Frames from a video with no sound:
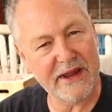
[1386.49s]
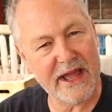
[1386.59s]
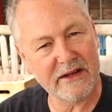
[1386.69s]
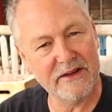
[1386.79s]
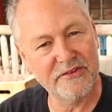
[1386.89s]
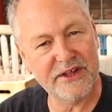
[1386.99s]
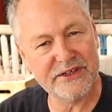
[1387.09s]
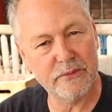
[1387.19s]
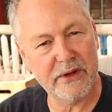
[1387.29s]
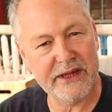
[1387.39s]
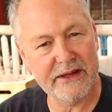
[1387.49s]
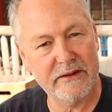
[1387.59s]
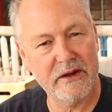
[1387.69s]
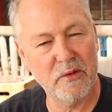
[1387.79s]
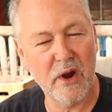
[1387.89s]
react in such a way
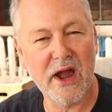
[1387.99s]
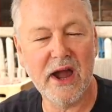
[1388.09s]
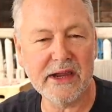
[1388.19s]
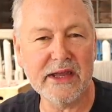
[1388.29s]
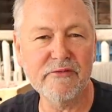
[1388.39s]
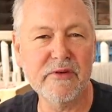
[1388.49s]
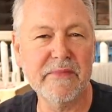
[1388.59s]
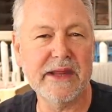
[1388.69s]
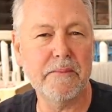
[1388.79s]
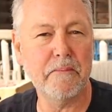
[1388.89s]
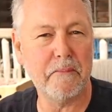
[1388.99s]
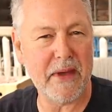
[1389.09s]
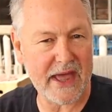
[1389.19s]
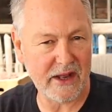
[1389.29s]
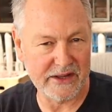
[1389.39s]
where I can remain
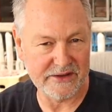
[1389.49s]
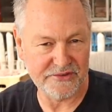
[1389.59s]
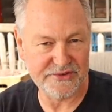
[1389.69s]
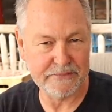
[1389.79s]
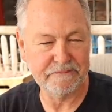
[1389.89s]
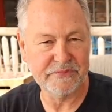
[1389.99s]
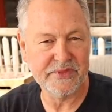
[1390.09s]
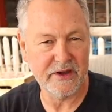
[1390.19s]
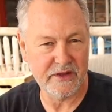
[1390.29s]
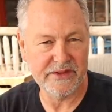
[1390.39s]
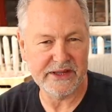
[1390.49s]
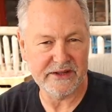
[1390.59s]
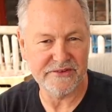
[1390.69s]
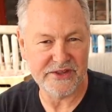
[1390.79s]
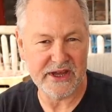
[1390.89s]
balanced on the
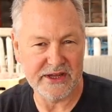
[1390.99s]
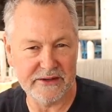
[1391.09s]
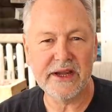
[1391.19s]
inside?